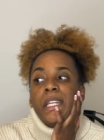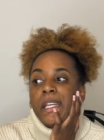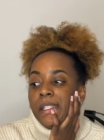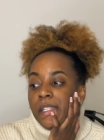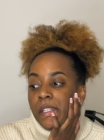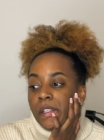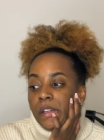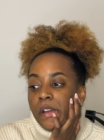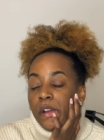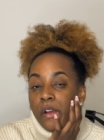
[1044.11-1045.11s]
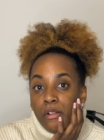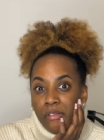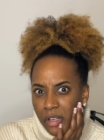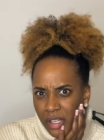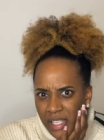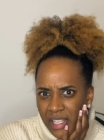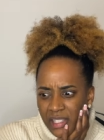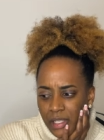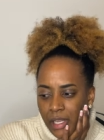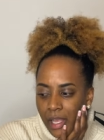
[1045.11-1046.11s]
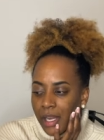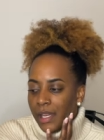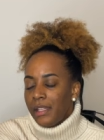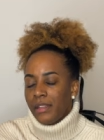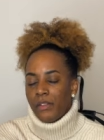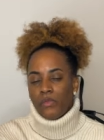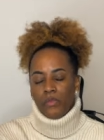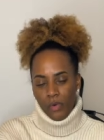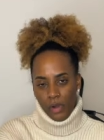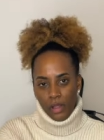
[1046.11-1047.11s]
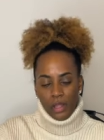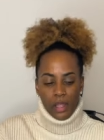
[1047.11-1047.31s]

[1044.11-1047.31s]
I did a Rona test and it isn't Rona,